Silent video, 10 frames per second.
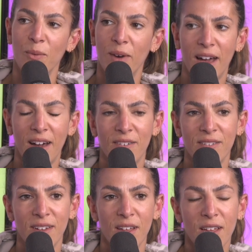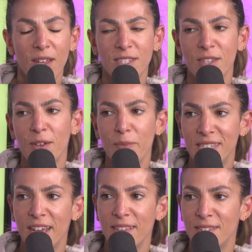Wow. So can we
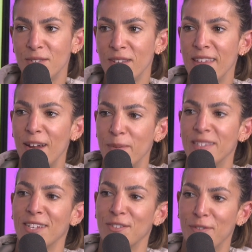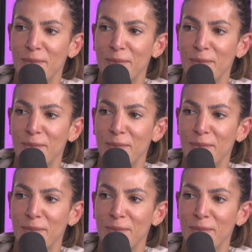turn this into a therapy session for me